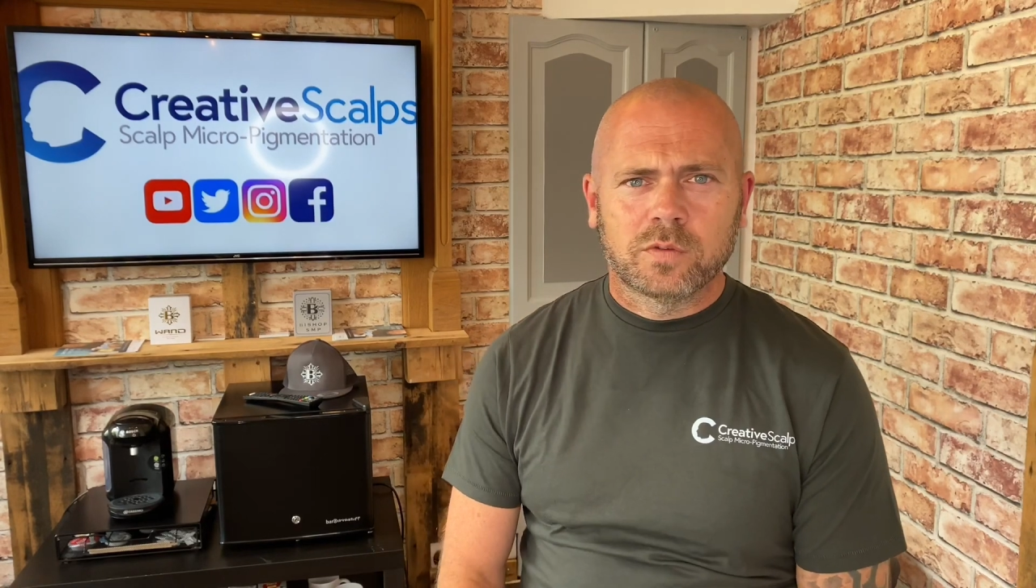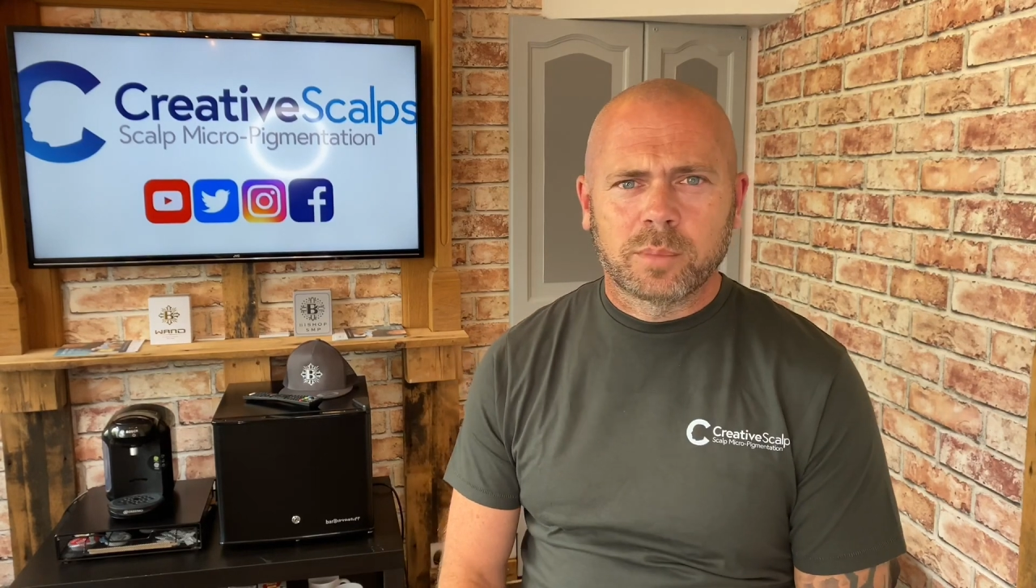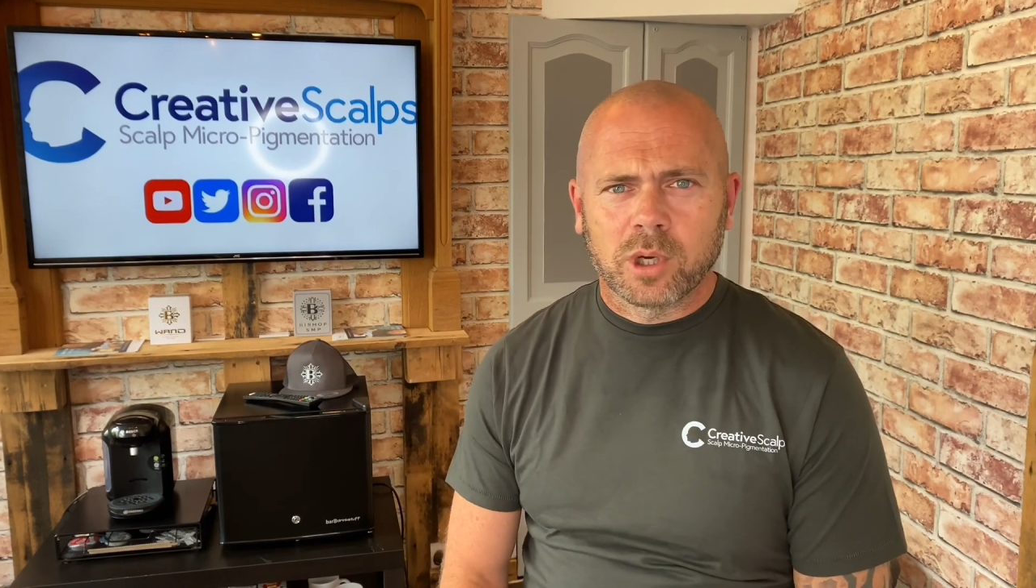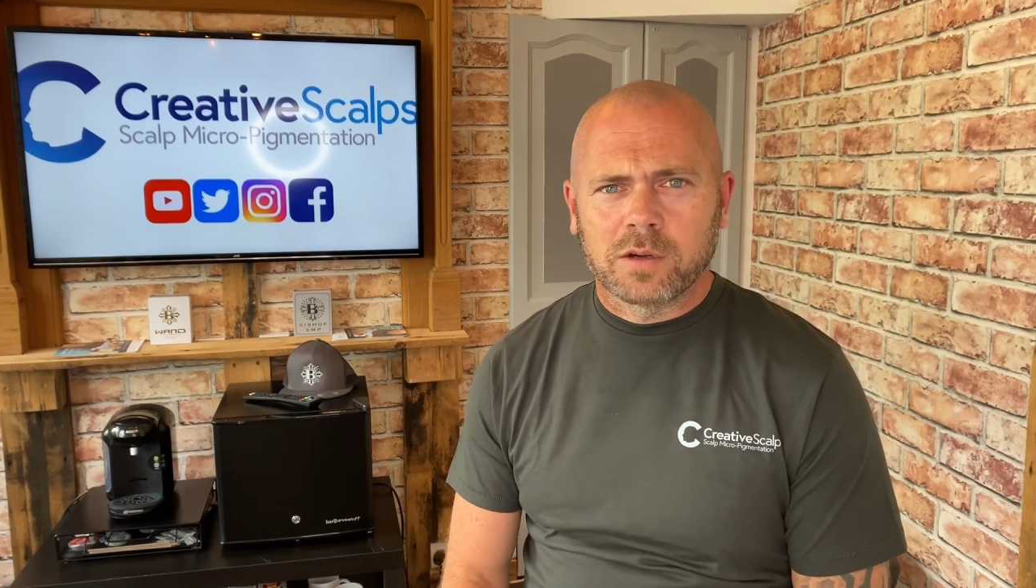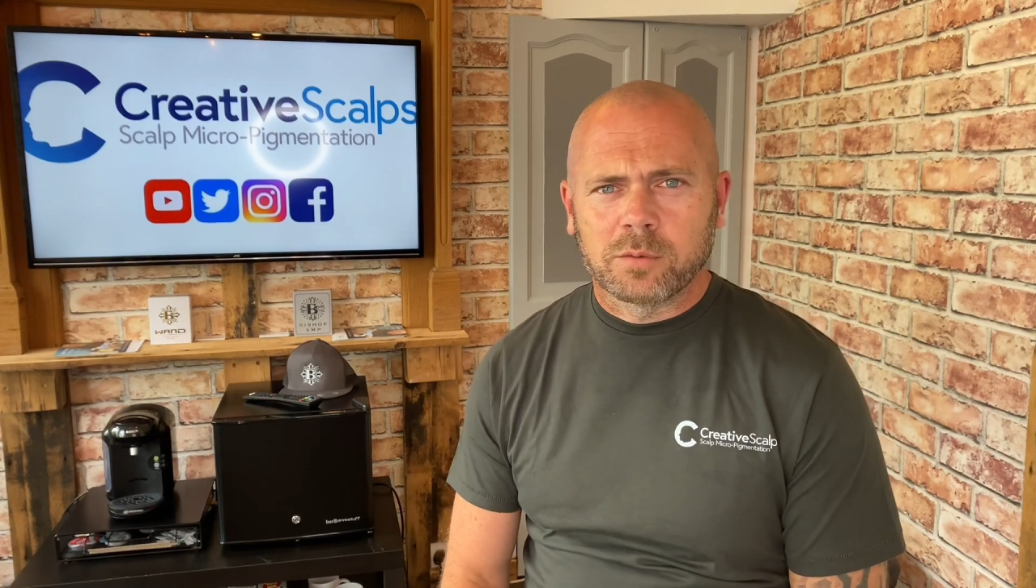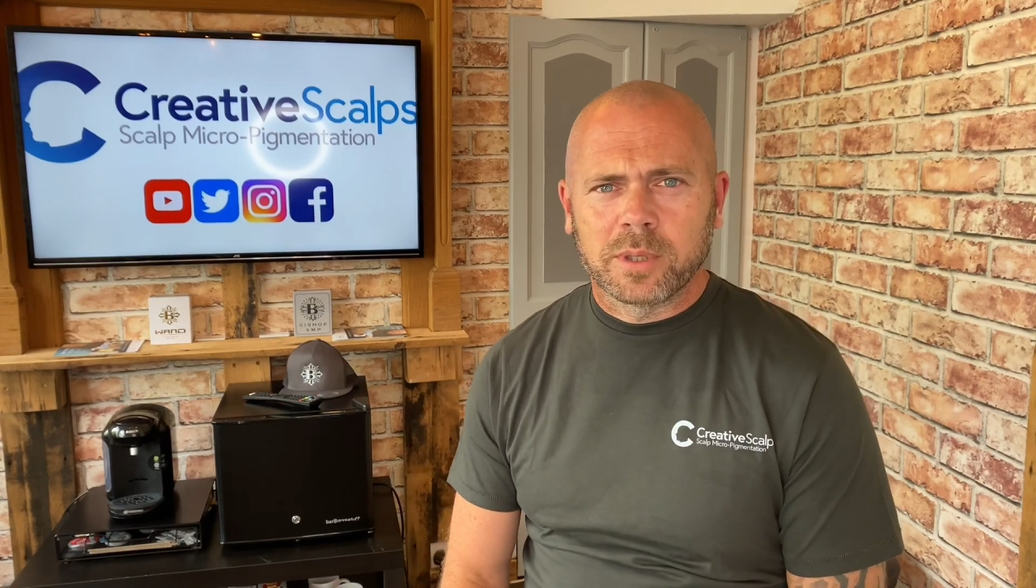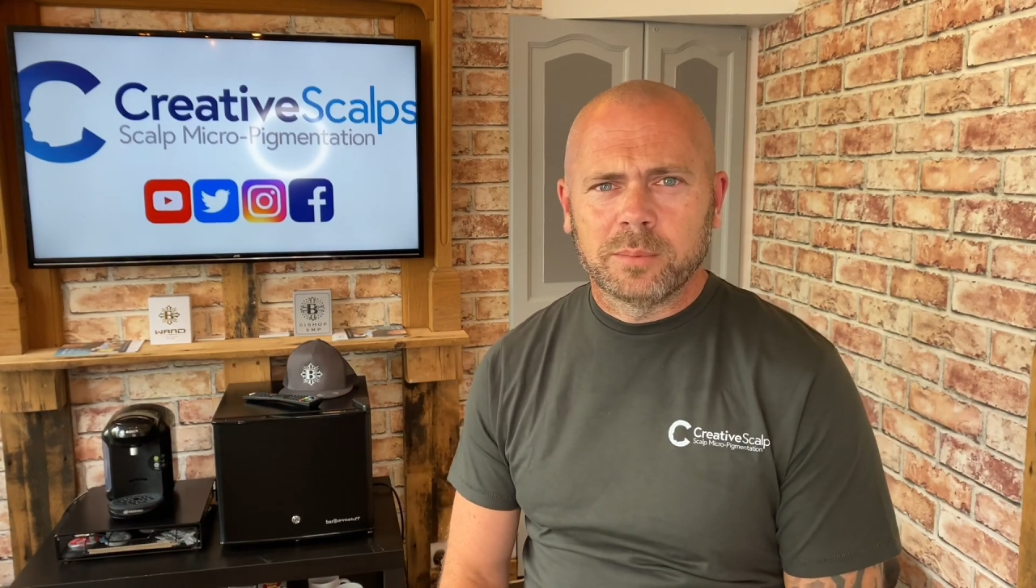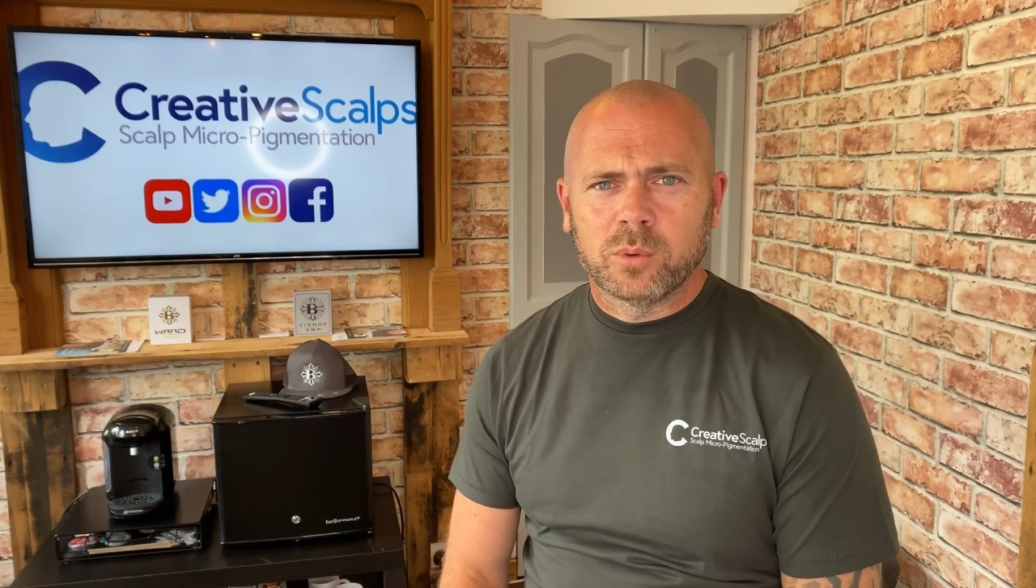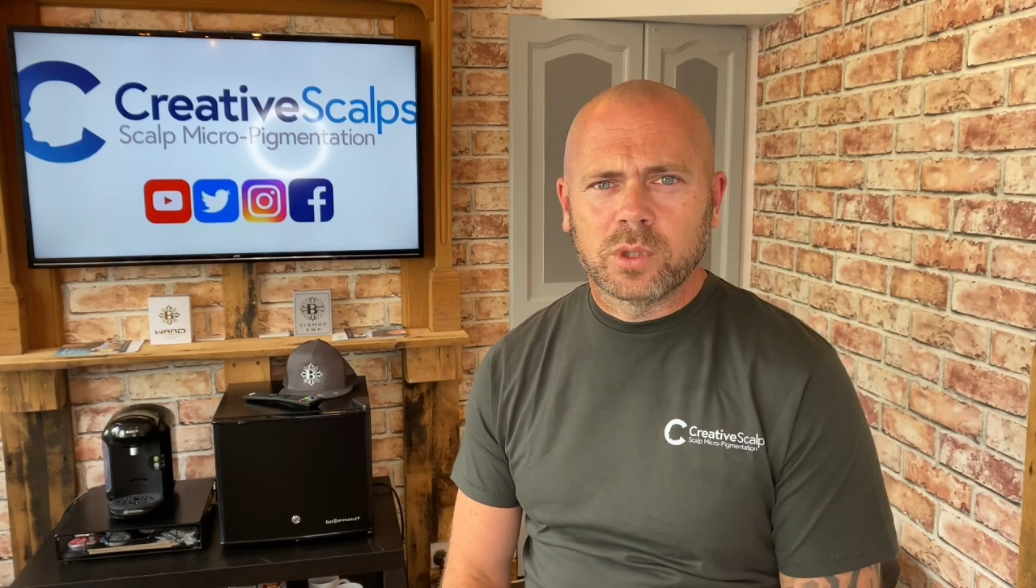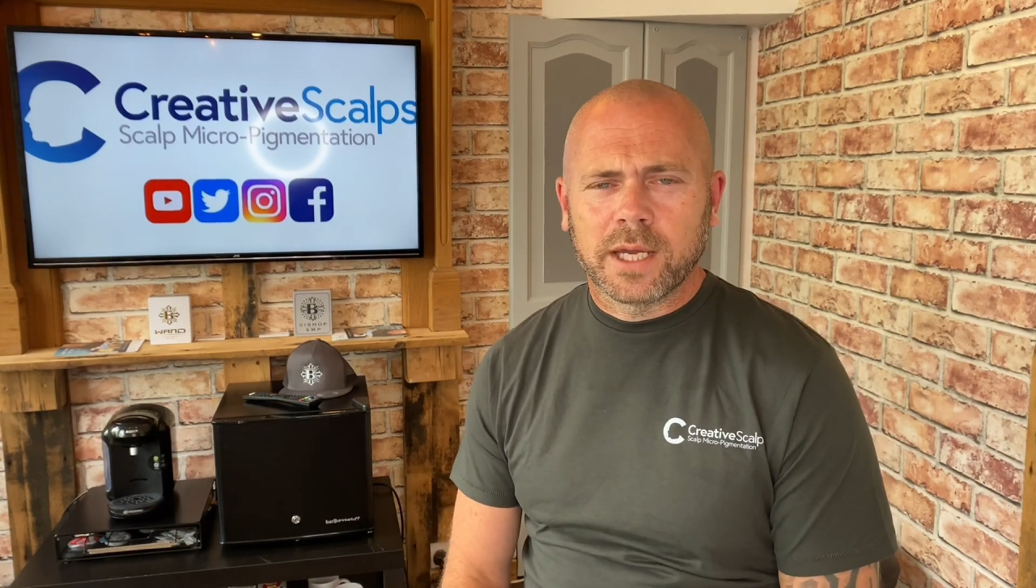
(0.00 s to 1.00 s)
put other
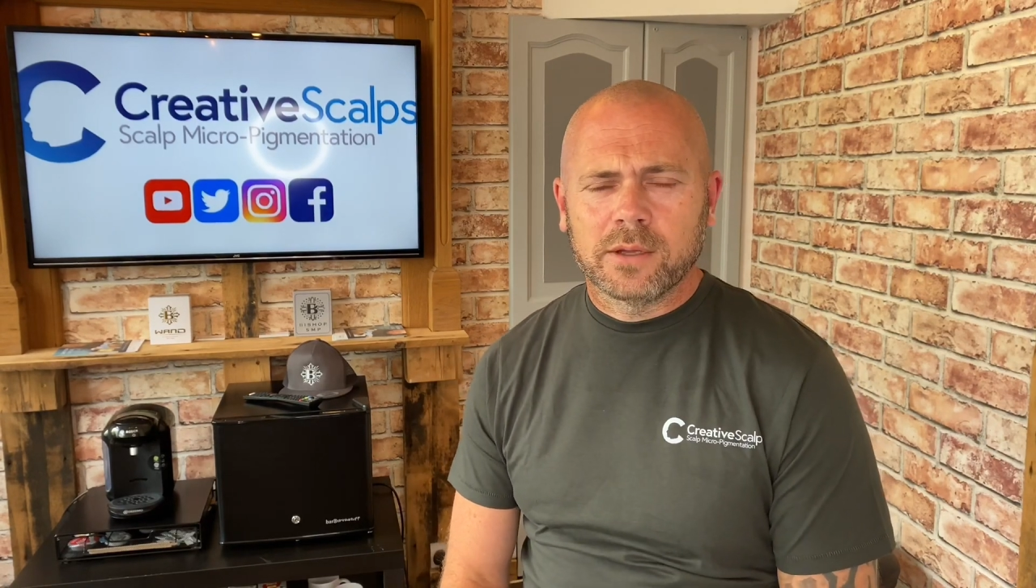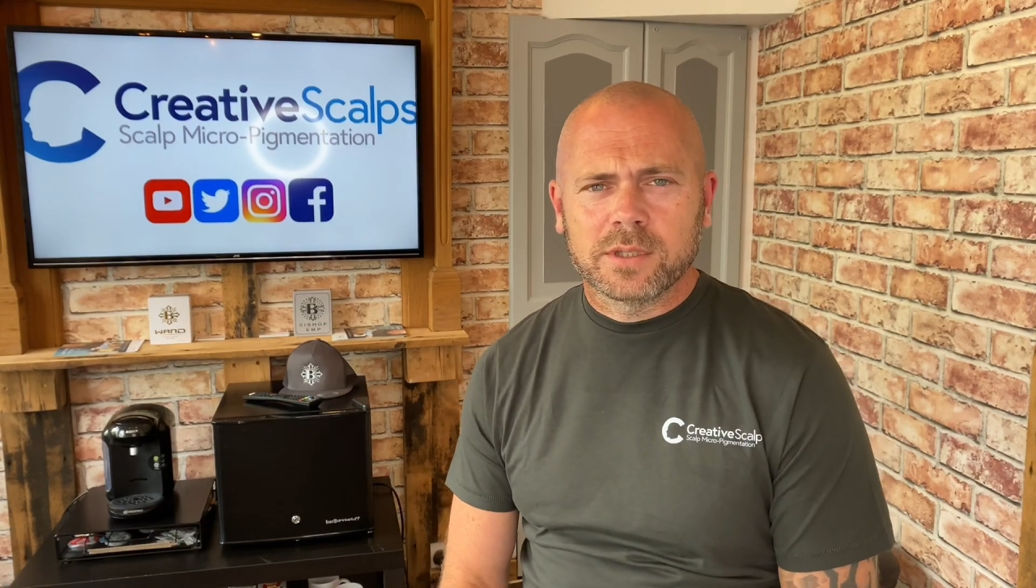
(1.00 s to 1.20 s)
people down,